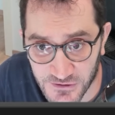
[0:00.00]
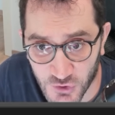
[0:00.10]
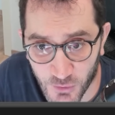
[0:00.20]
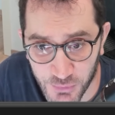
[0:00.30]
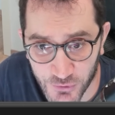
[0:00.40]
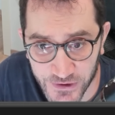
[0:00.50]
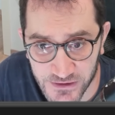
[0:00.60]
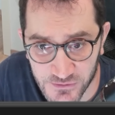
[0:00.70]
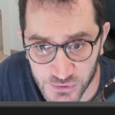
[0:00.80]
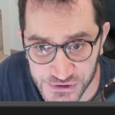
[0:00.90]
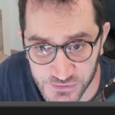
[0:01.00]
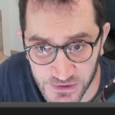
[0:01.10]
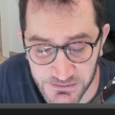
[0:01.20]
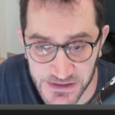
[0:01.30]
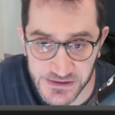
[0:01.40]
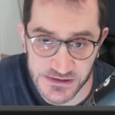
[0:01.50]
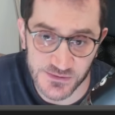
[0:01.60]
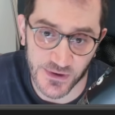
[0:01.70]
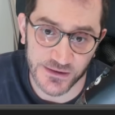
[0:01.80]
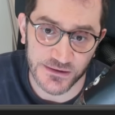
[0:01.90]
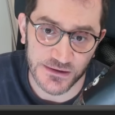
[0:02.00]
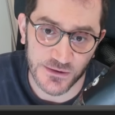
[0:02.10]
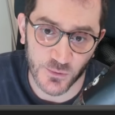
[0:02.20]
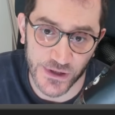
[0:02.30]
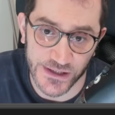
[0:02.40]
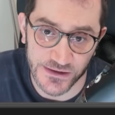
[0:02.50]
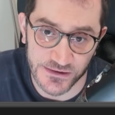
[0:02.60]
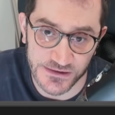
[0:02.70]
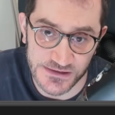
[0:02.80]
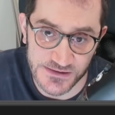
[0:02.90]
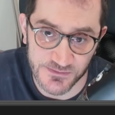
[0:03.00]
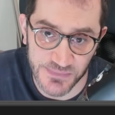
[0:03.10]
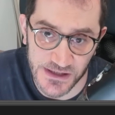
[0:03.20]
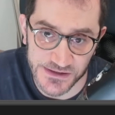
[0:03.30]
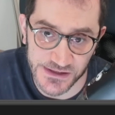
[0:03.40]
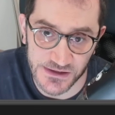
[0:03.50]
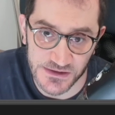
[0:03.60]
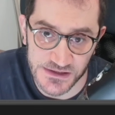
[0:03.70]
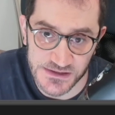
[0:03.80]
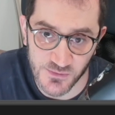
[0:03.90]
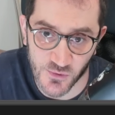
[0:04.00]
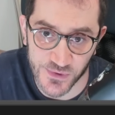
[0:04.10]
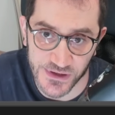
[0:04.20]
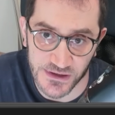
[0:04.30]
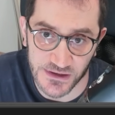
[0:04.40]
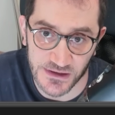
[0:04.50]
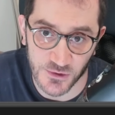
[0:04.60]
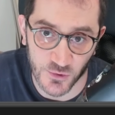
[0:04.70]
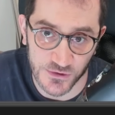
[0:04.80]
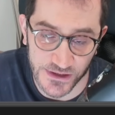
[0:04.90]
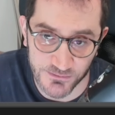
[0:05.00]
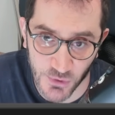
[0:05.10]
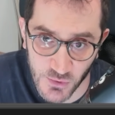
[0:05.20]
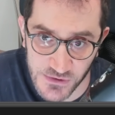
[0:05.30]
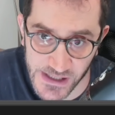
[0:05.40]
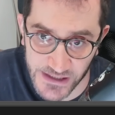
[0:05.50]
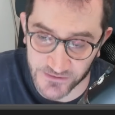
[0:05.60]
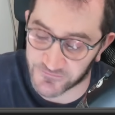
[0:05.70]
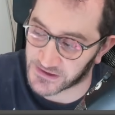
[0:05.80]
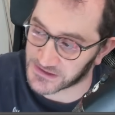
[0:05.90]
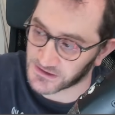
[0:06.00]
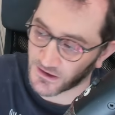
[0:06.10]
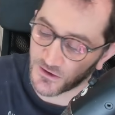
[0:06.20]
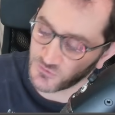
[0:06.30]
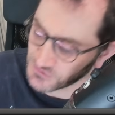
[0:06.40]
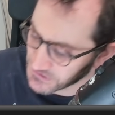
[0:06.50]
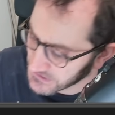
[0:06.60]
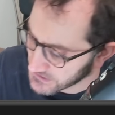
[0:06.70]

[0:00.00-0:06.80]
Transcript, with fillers: component, which will be this one, where this particle is moving along that bone and fading out,